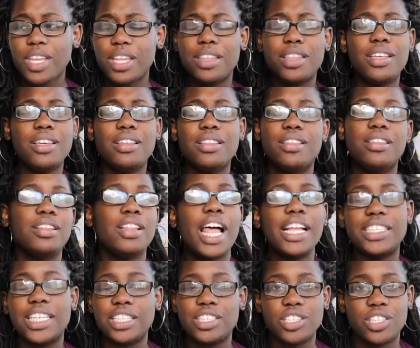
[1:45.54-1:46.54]
The, the
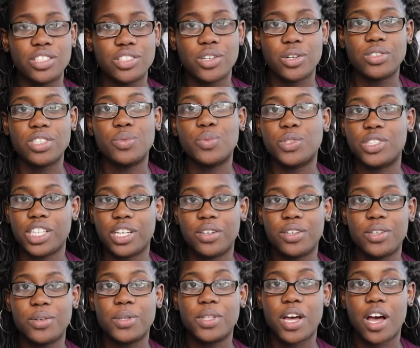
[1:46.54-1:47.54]
lactation consultant will tell
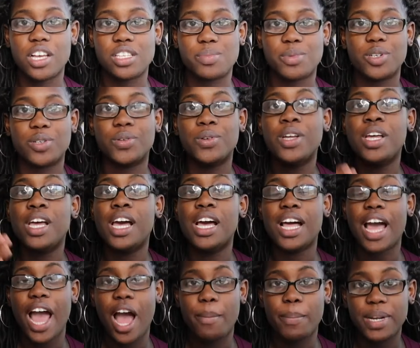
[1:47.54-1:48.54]
you in the hospital
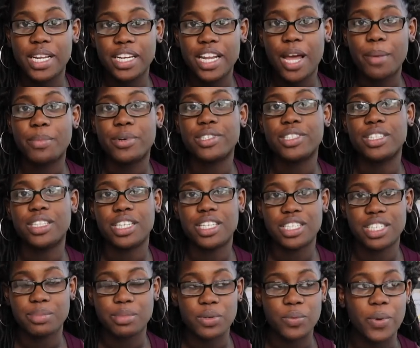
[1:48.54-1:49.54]
how many diapers that they
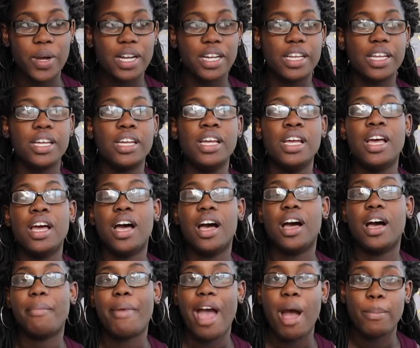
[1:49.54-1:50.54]
should be wetting,
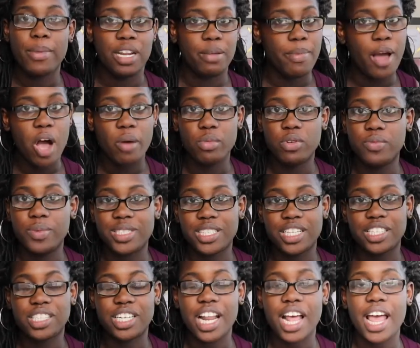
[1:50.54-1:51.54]
um, how many bowel movements
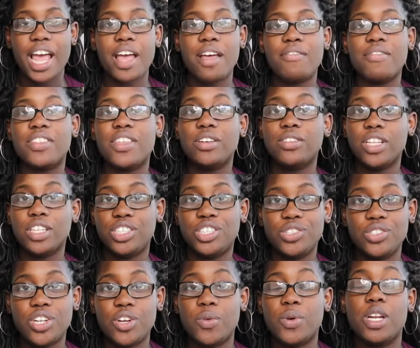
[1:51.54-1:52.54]
they should have. They'll let
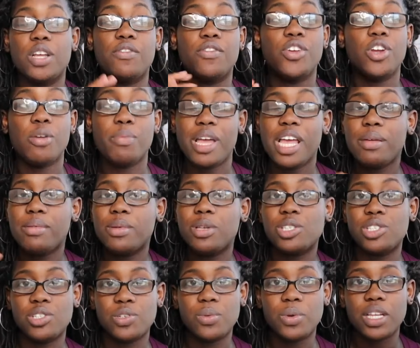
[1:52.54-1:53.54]
you know. And if your baby
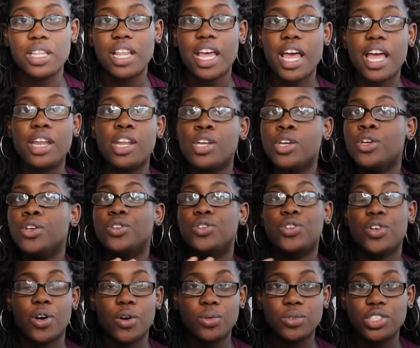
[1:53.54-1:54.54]
is doing that,
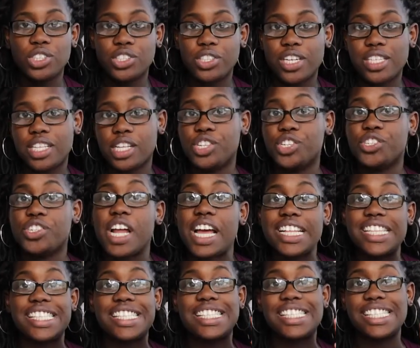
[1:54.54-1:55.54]
don't stress that you're
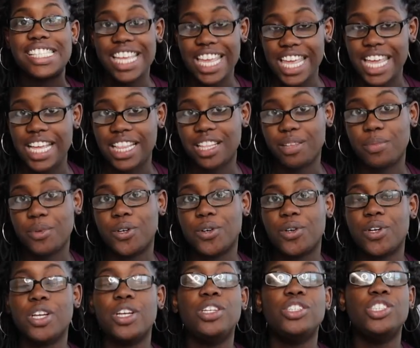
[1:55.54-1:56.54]
not seeing the milk.